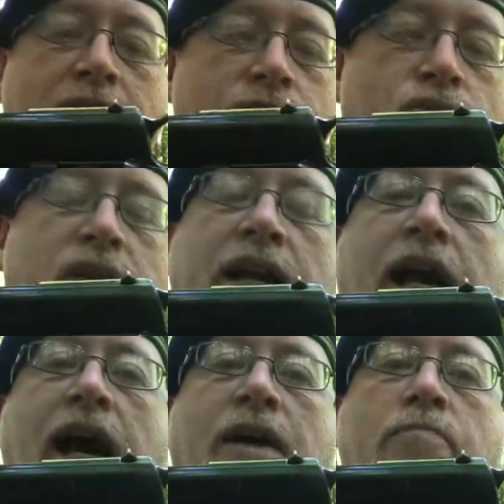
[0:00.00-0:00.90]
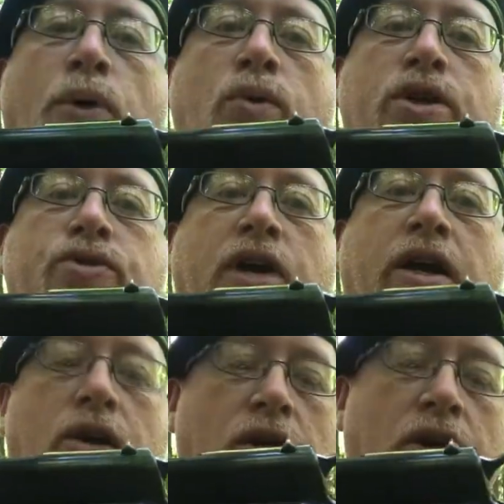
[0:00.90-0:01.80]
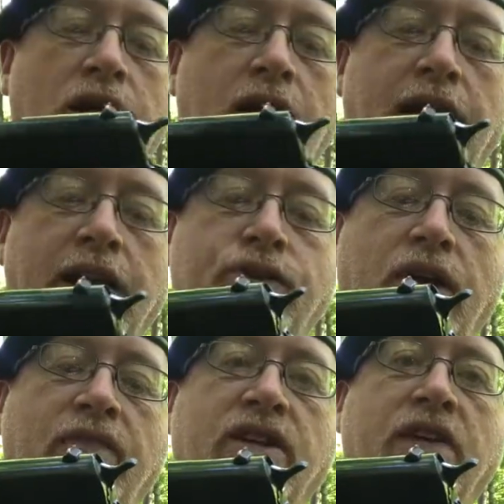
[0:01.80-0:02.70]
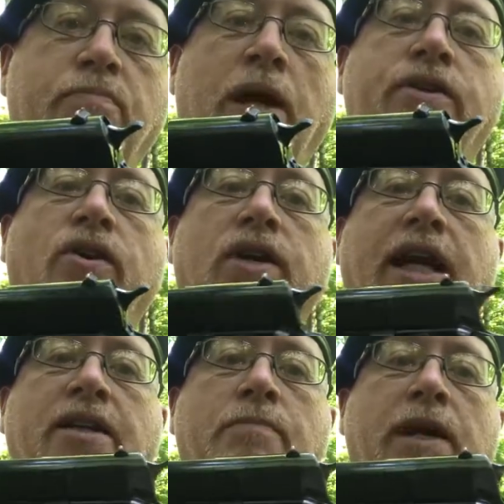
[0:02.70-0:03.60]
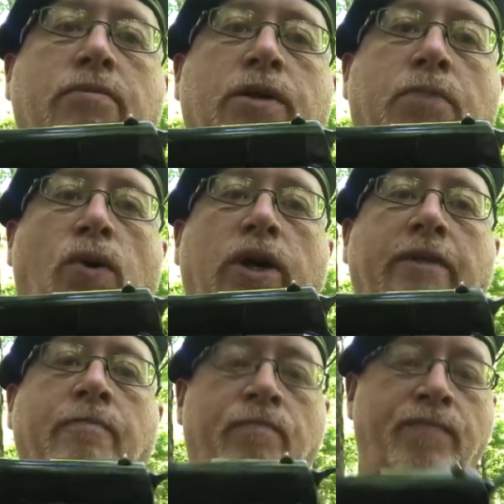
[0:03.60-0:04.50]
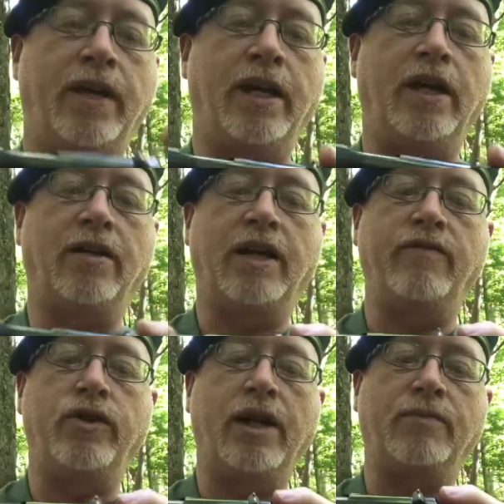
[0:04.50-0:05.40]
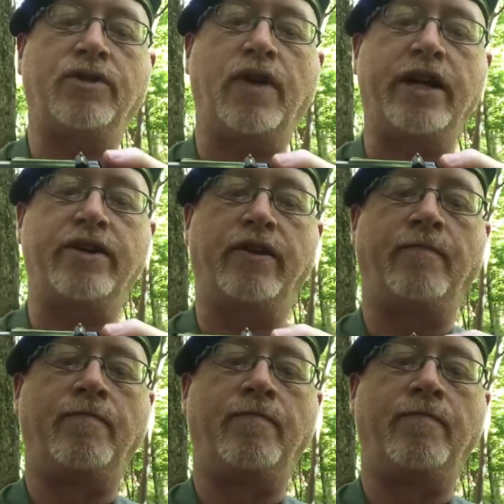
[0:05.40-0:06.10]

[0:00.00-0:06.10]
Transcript: You cannot pull the trigger unless you have enough pressure on that to be able to pull it. I'll give you a demonstration.